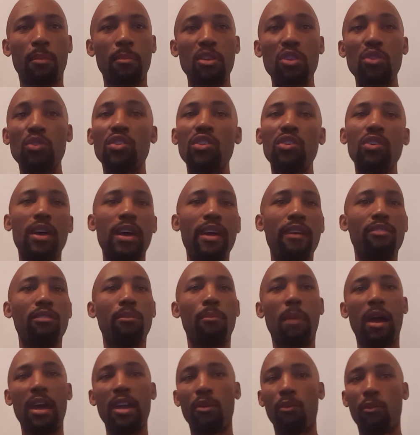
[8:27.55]
I mean, you still have the
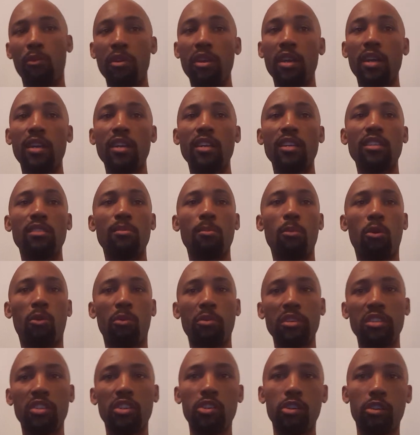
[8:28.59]
Mike Reeves,
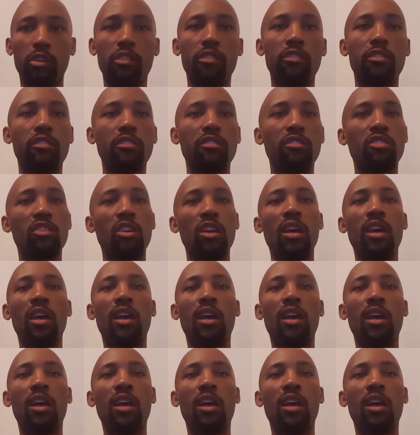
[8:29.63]
Maurice Hookers,